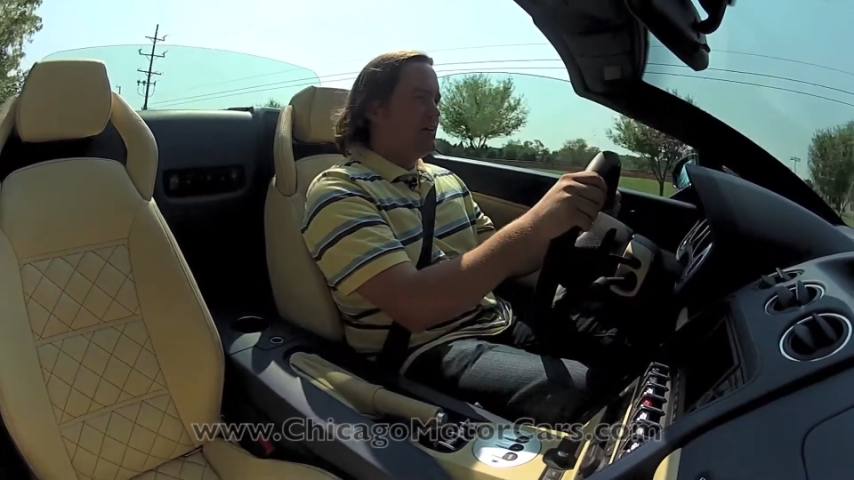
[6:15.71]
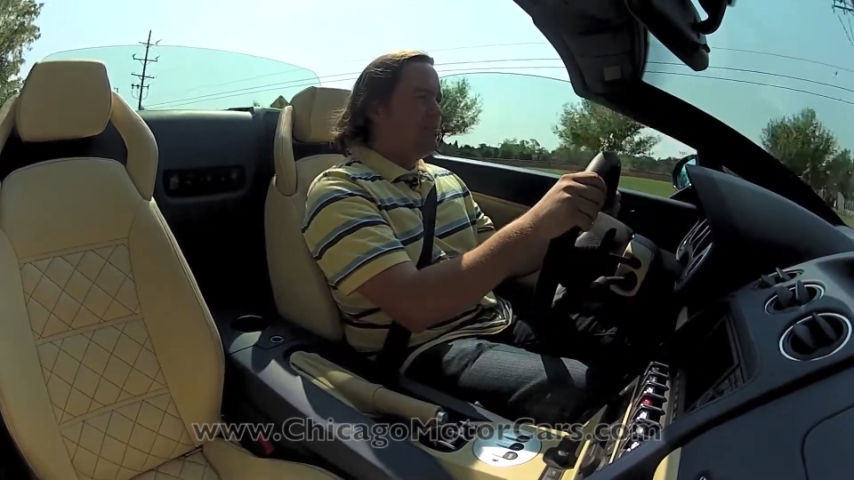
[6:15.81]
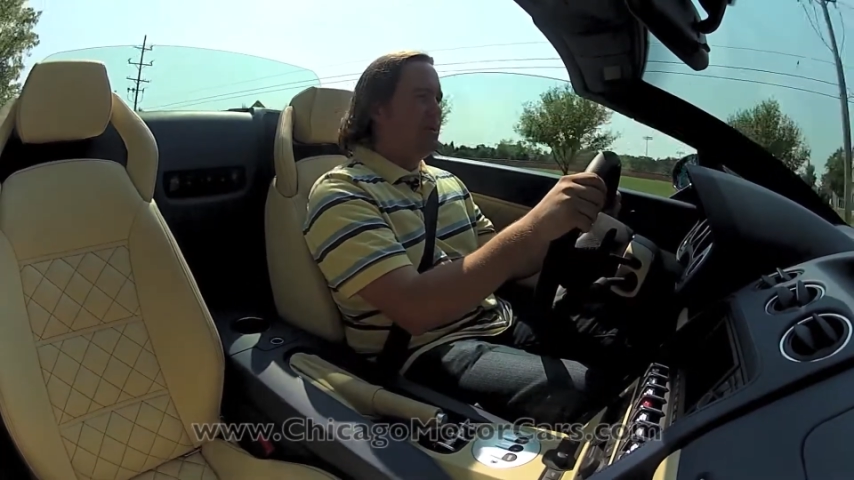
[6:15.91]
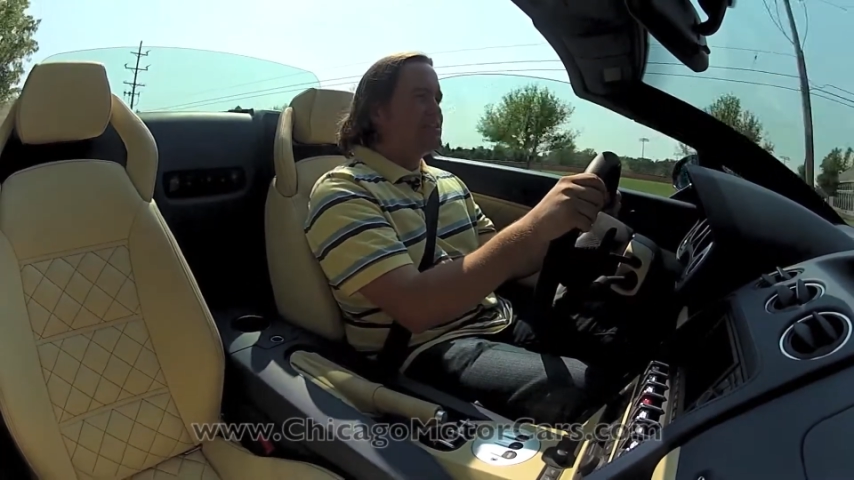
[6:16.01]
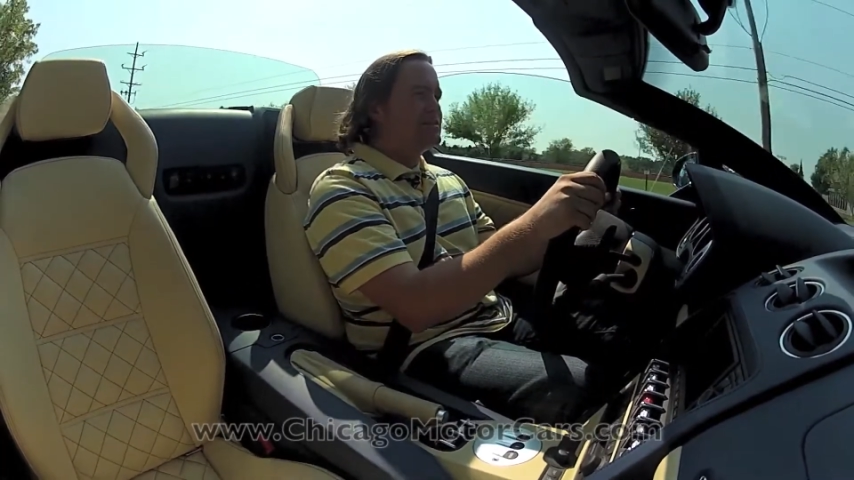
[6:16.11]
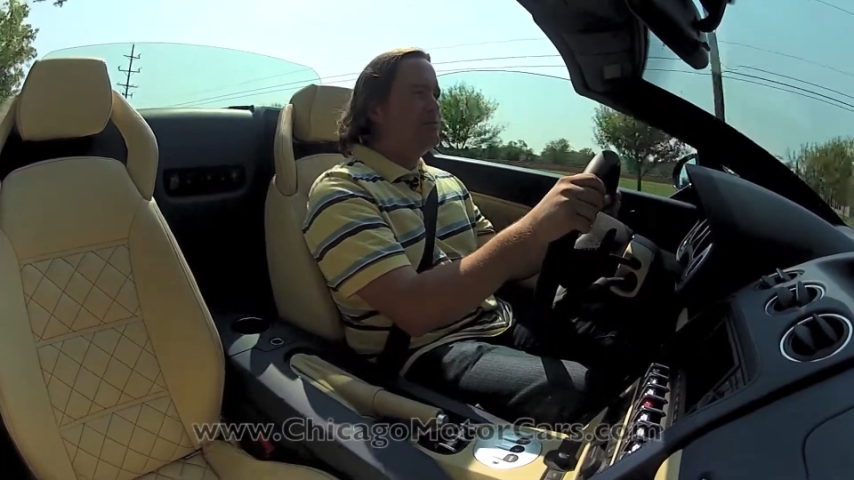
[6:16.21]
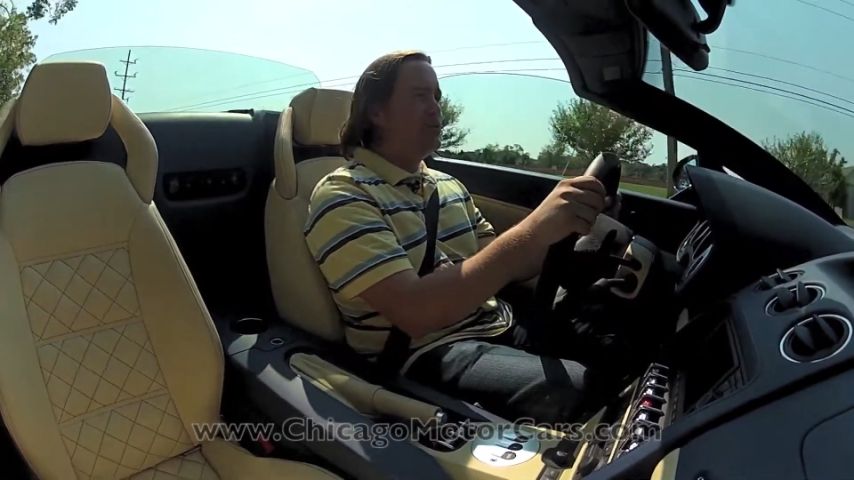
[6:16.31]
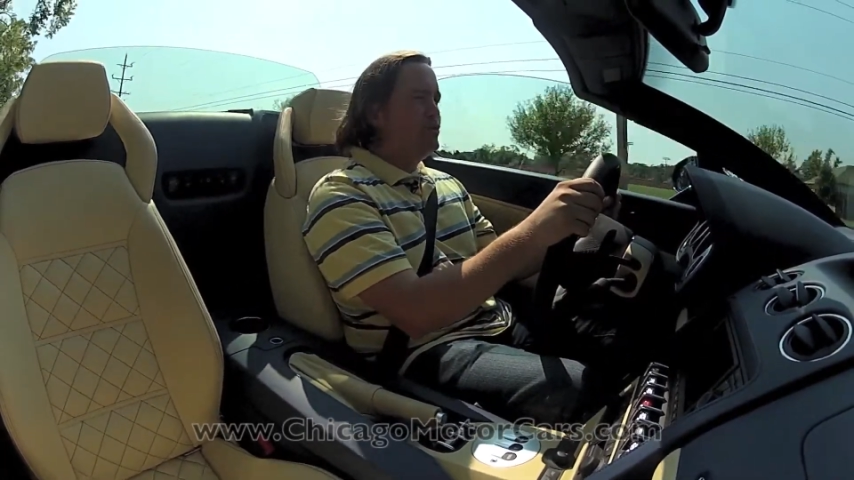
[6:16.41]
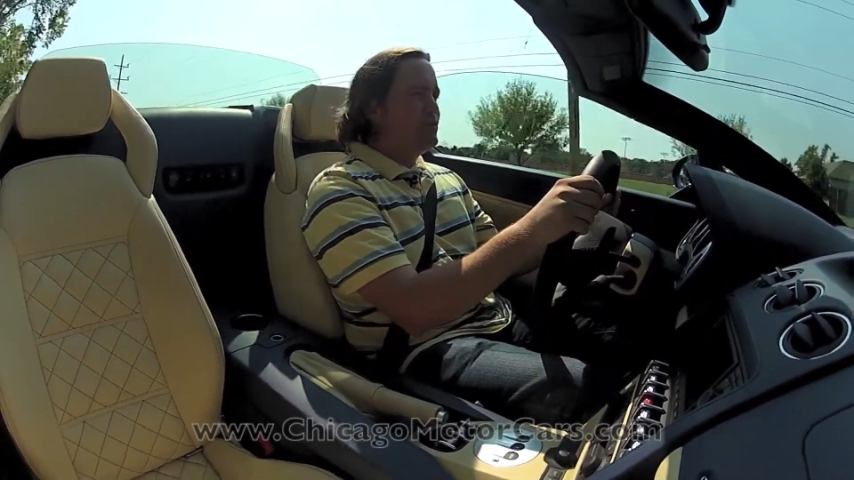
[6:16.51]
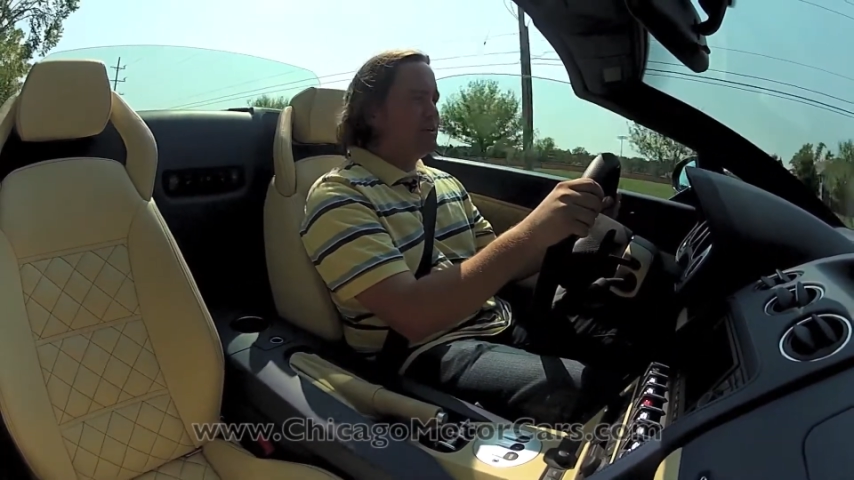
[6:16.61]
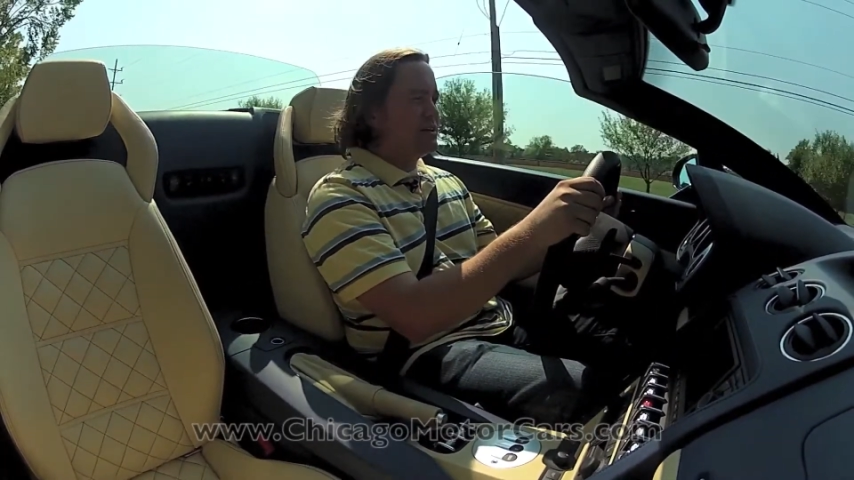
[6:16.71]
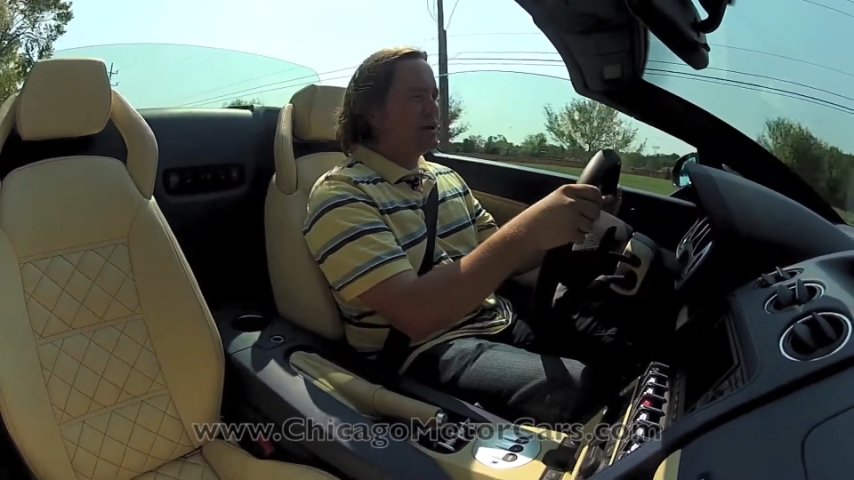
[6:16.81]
But it's smooth and